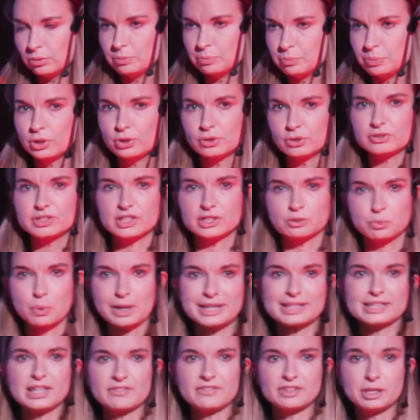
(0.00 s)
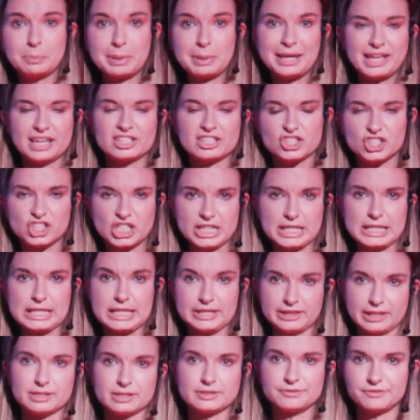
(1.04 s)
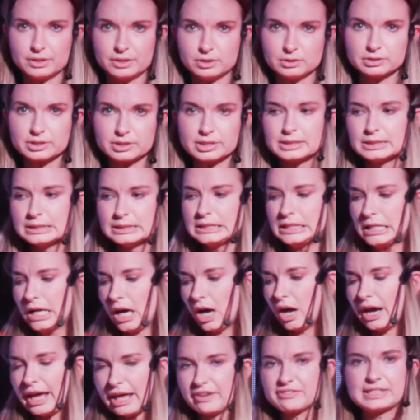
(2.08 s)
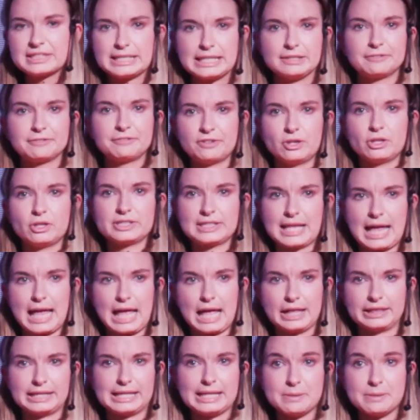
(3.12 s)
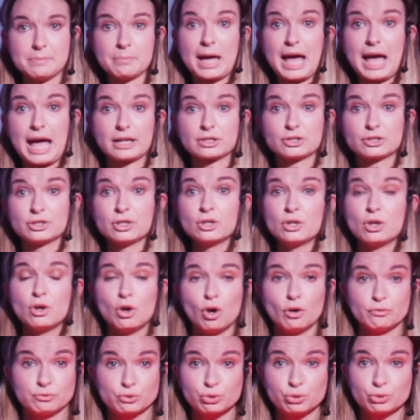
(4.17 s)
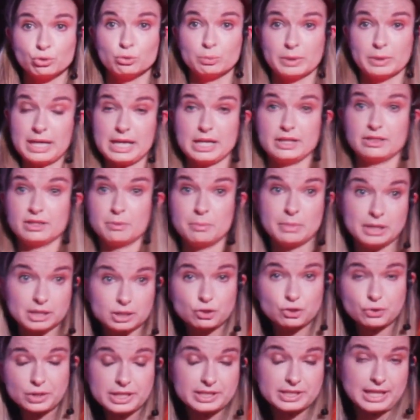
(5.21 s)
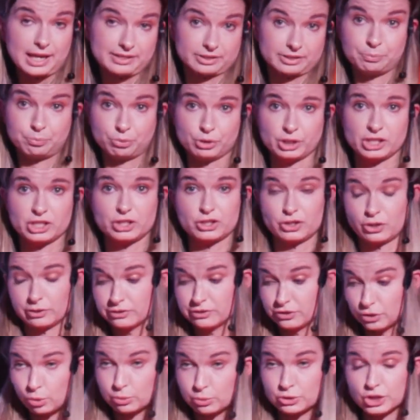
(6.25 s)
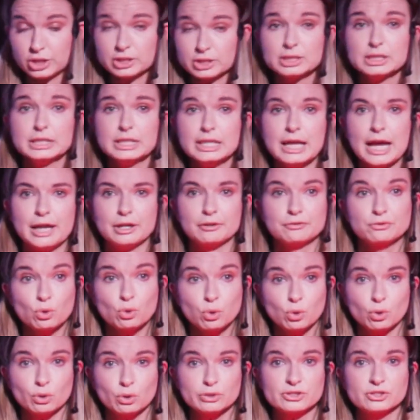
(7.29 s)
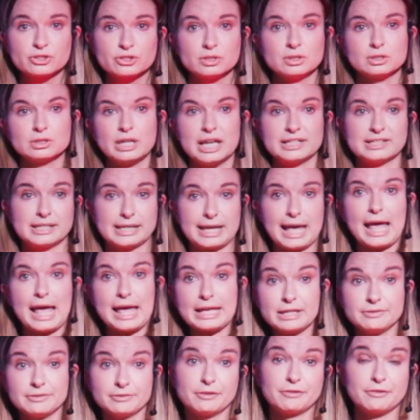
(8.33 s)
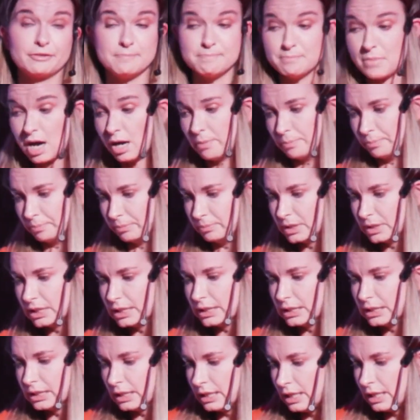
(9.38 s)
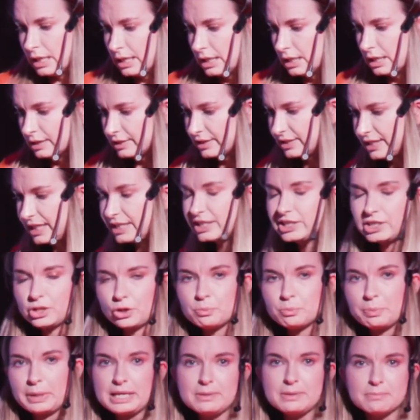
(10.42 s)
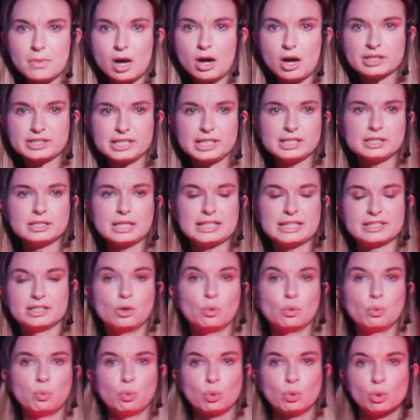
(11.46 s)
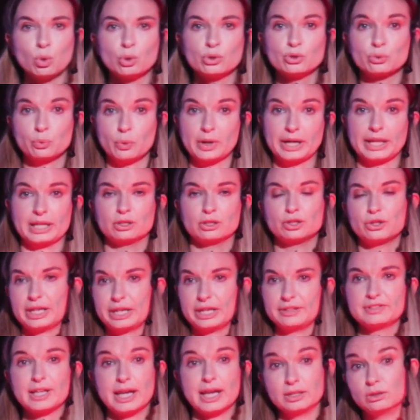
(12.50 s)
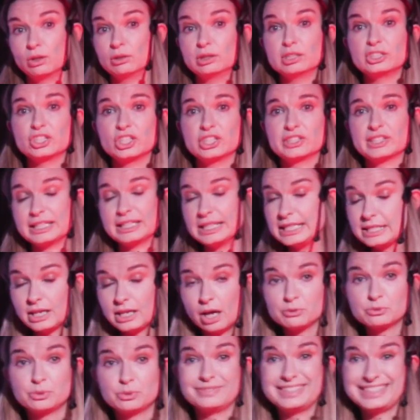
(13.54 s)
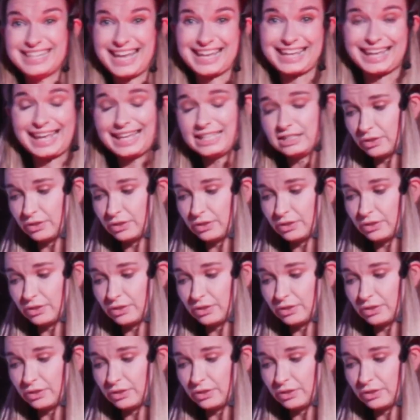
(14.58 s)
because as well as having a PhD in this field, I have seen firsthand the impact of trauma in the military as a British soldier, and of course, as a caregiver for mum. CTO Pete Martin is an award-winning creative technologist, and he comes with decades of